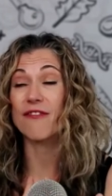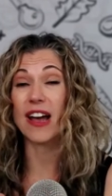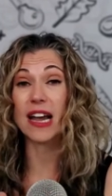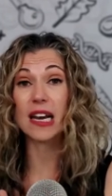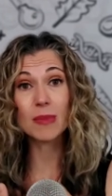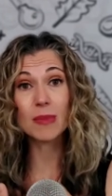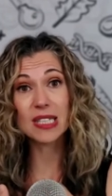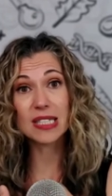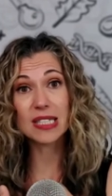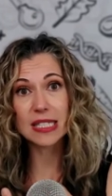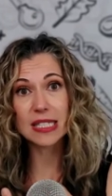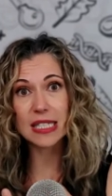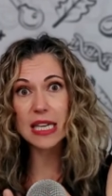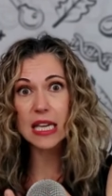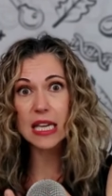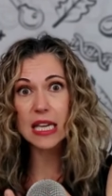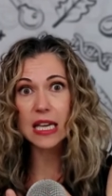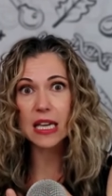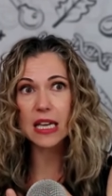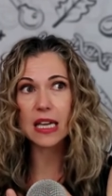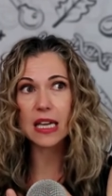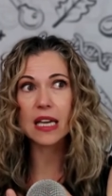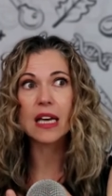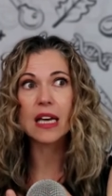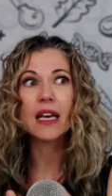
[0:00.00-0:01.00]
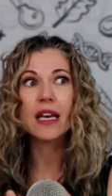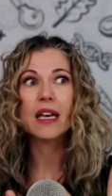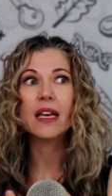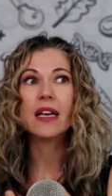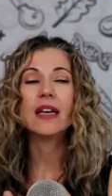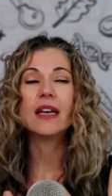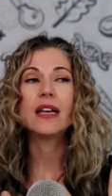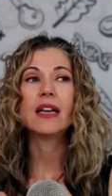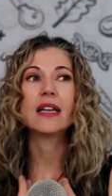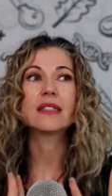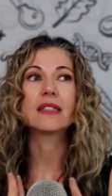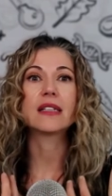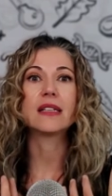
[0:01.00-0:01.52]
vitamin C
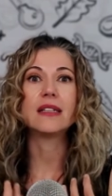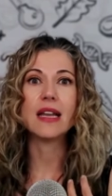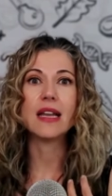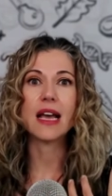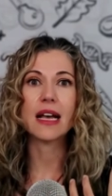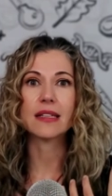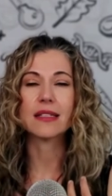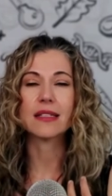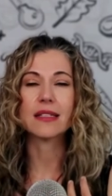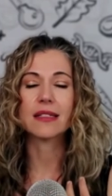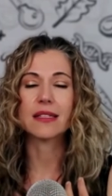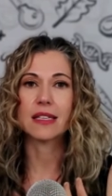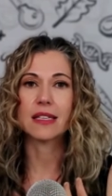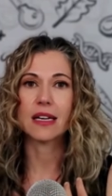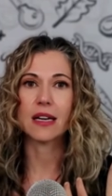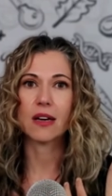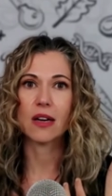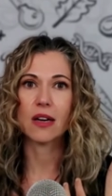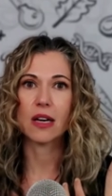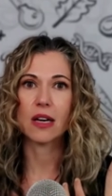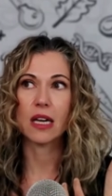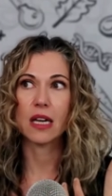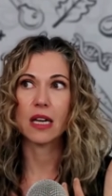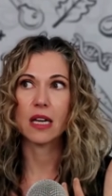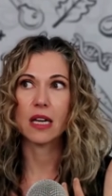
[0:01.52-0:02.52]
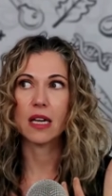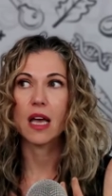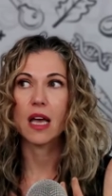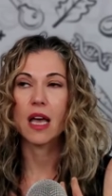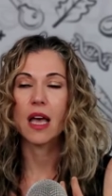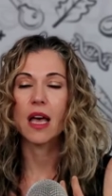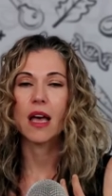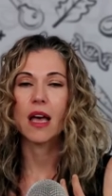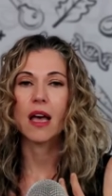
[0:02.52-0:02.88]
is a necessary